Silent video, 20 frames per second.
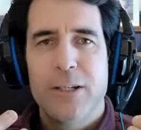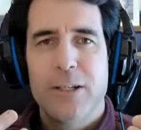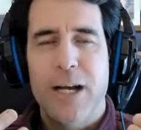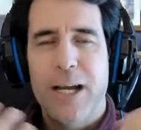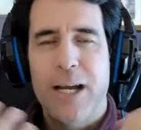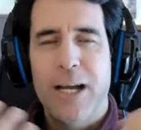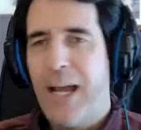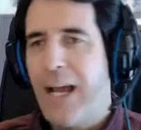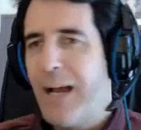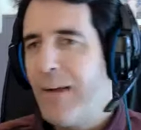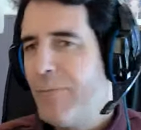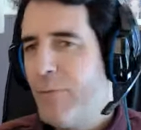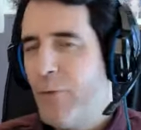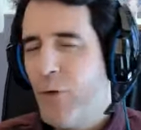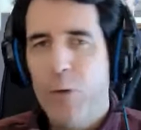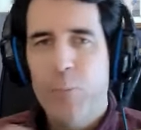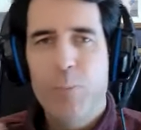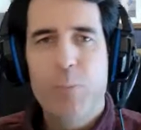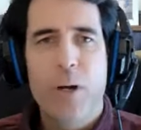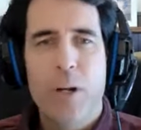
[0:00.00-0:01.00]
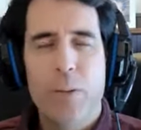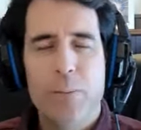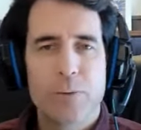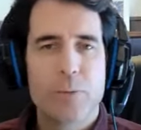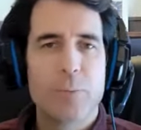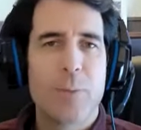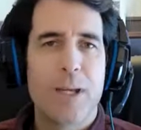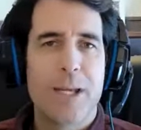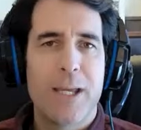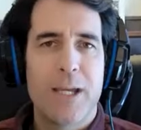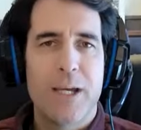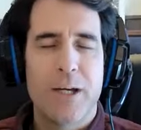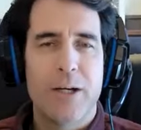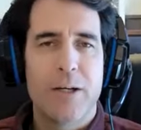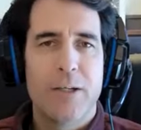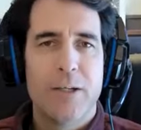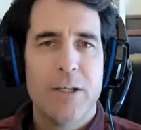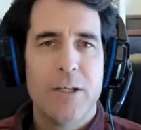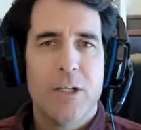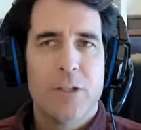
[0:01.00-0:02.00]
I have no problem with my
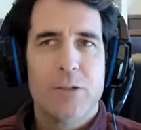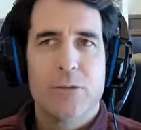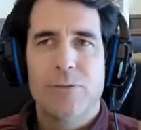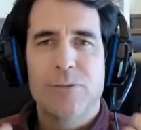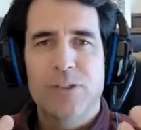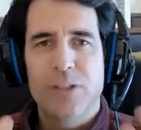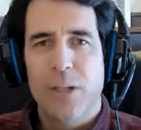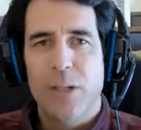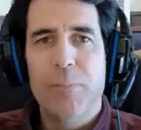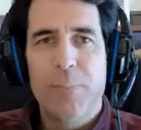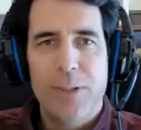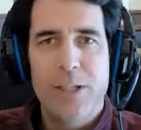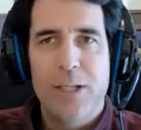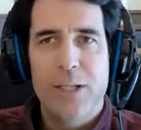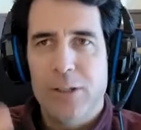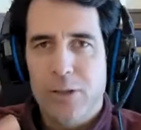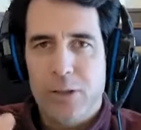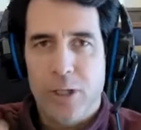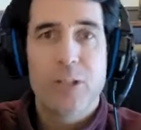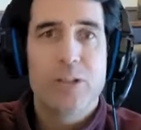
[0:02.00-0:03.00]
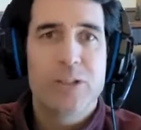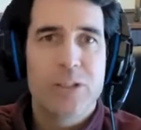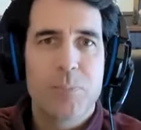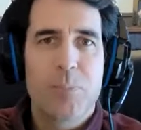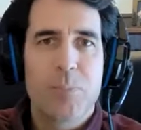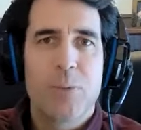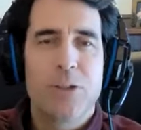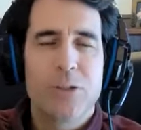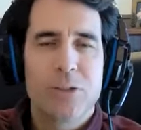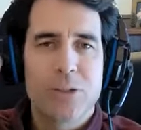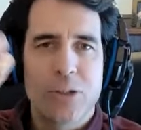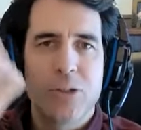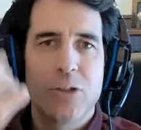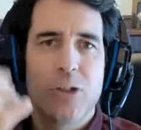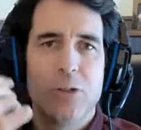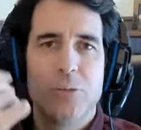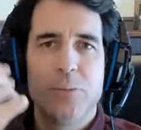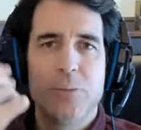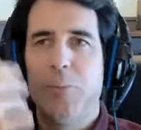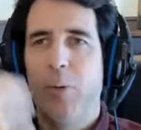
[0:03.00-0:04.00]
hair. So if somebody, a toxic person,
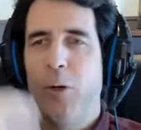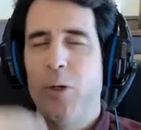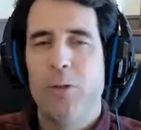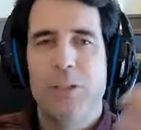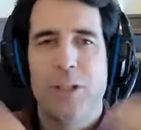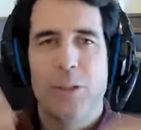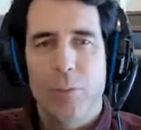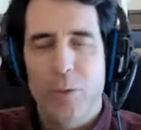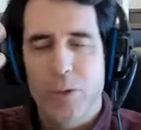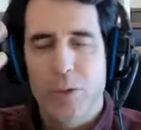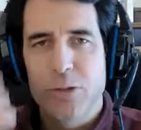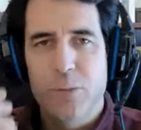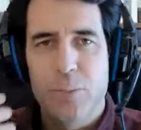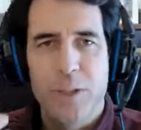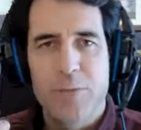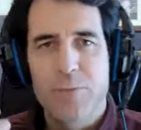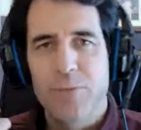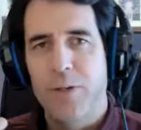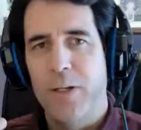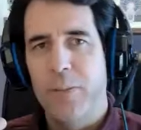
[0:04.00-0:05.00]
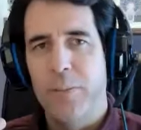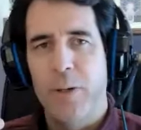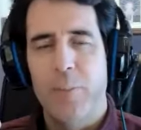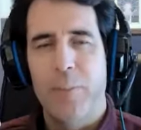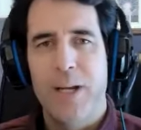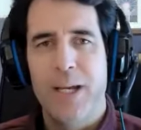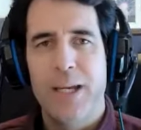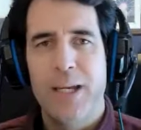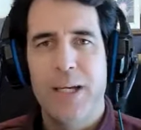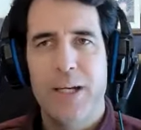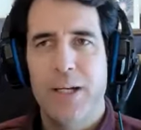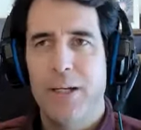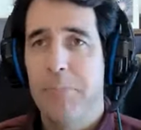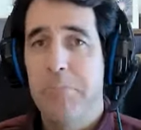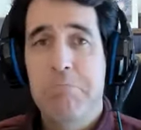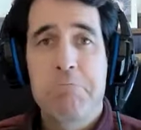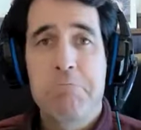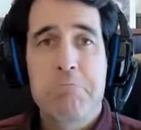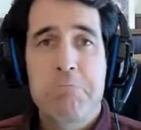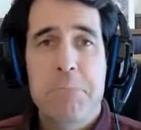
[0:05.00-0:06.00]
calls me baldy and wants to make fun about my
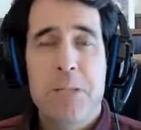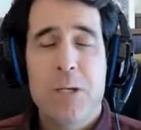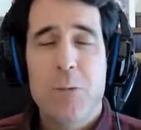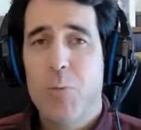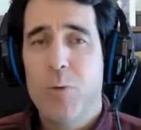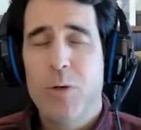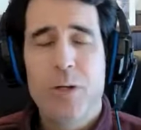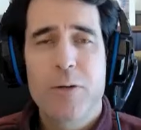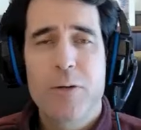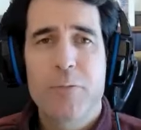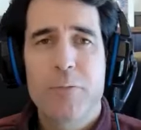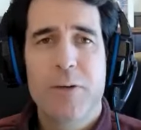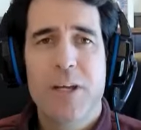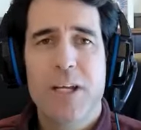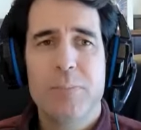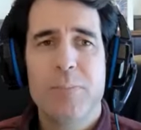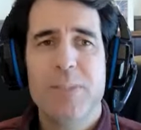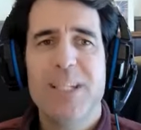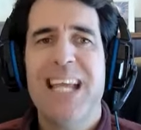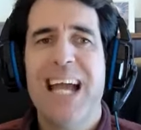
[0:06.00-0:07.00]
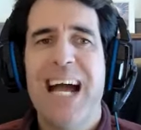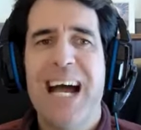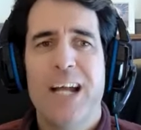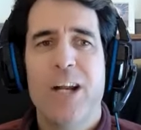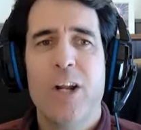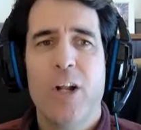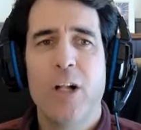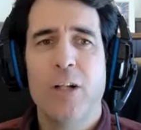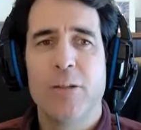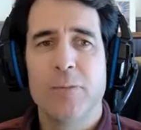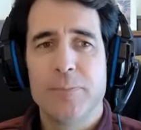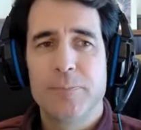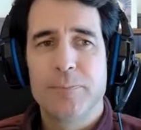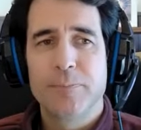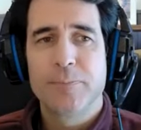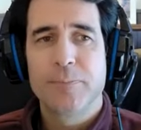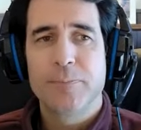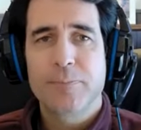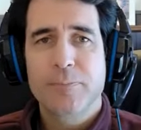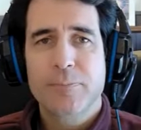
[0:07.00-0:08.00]
hair, it wouldn't affect me at all.
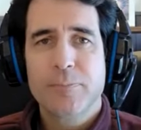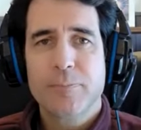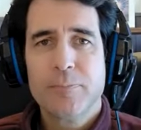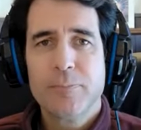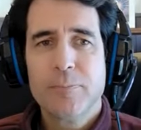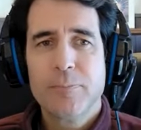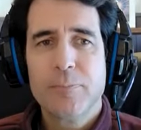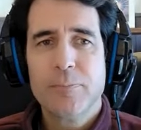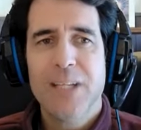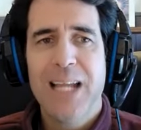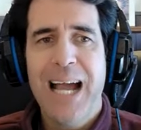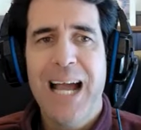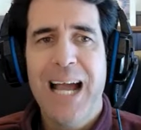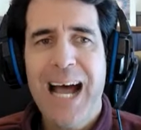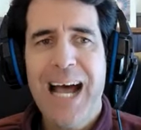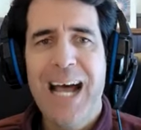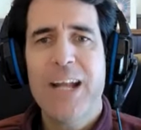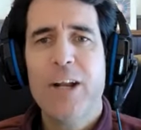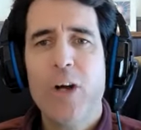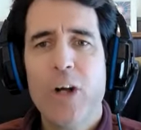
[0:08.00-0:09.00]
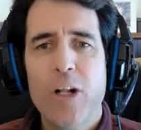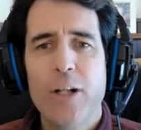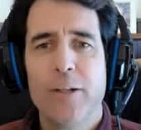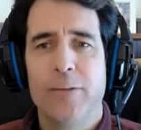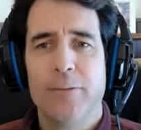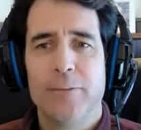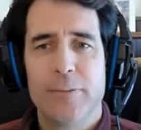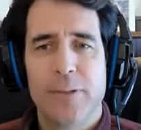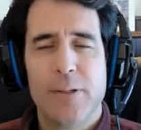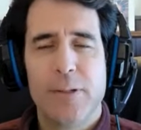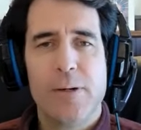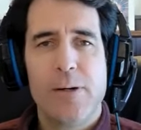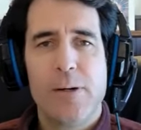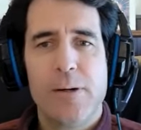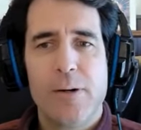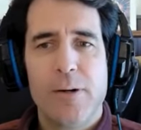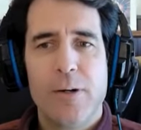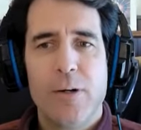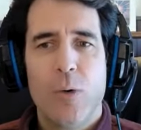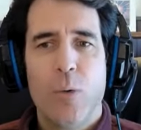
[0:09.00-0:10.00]
At all.
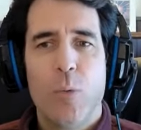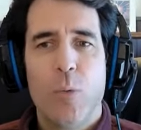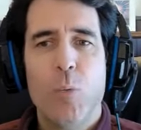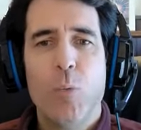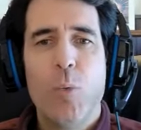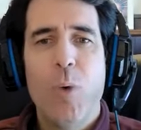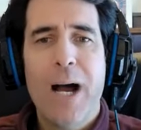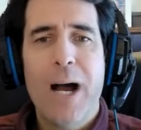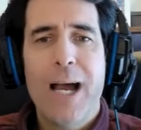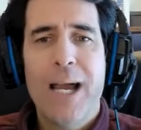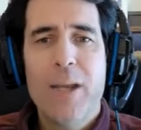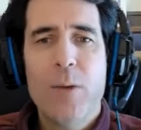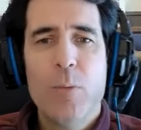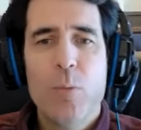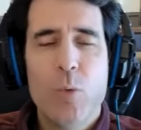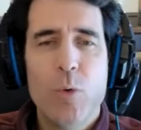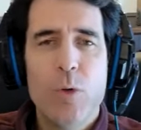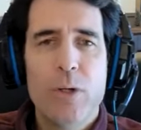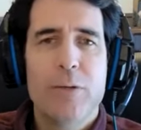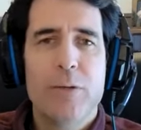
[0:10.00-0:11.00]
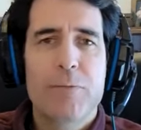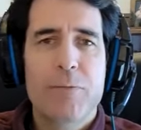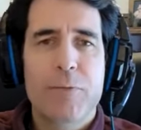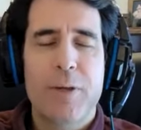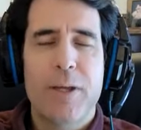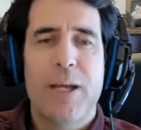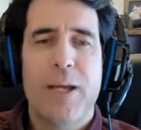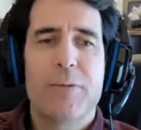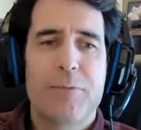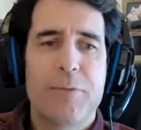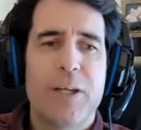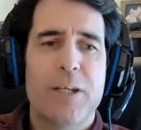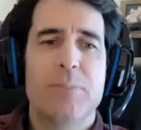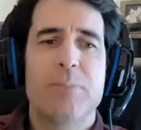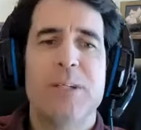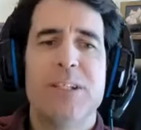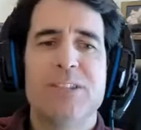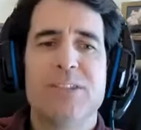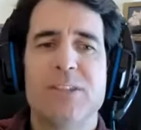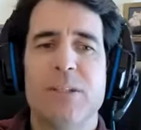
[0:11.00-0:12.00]
Why would it affect
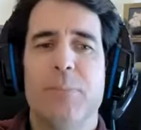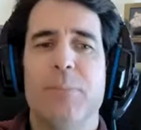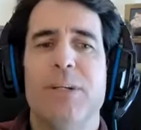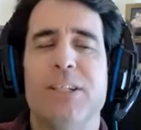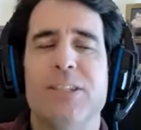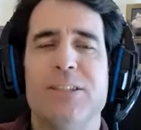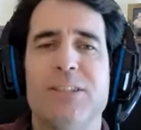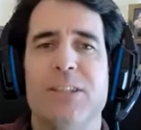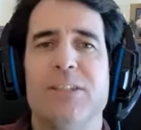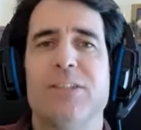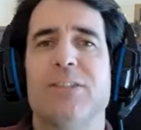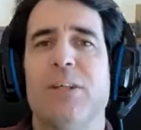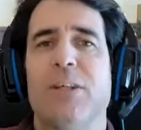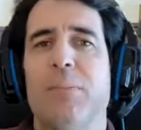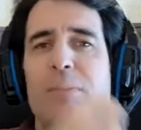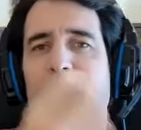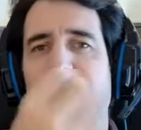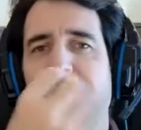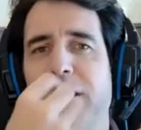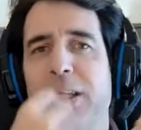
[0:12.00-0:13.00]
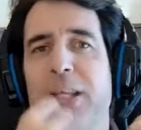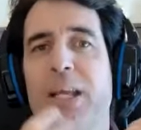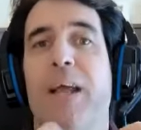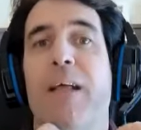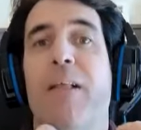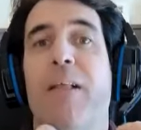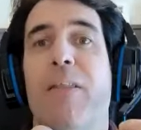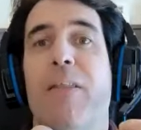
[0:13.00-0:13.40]
me if somebody says something,